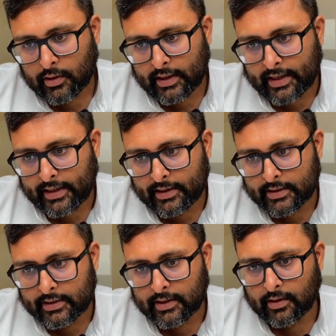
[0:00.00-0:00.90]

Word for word: That is